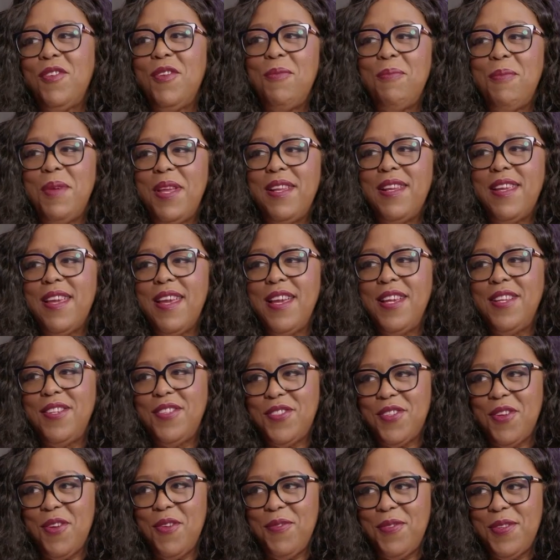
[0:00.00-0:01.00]
of Medicaid
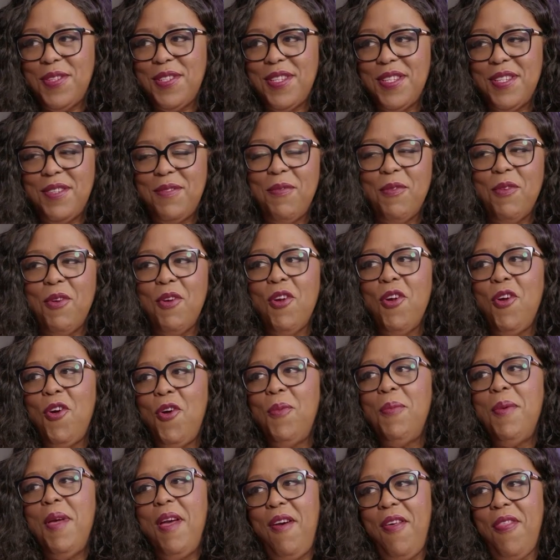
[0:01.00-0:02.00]
services for a
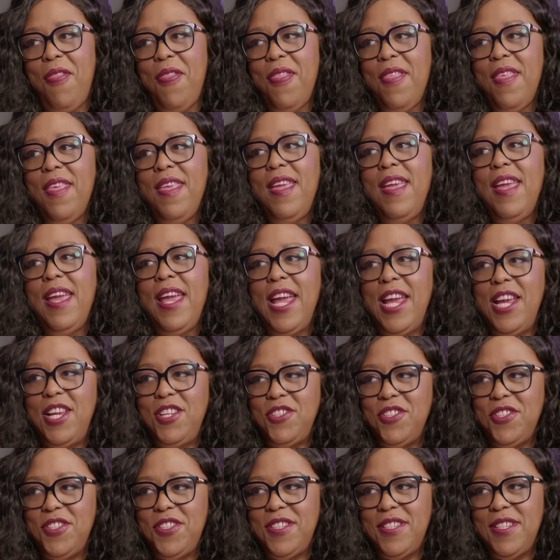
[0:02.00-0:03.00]
home health
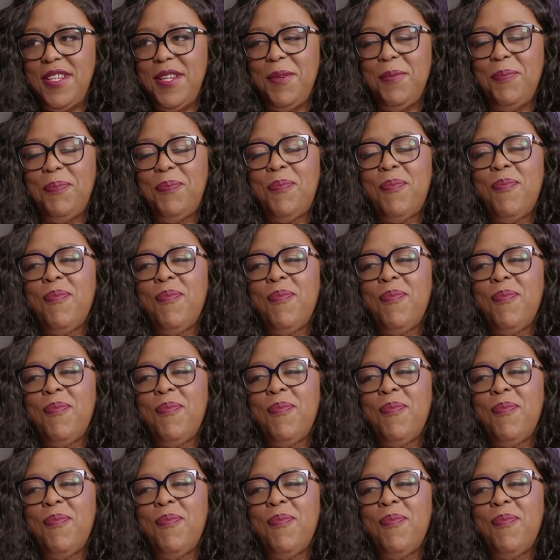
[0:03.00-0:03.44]
agency.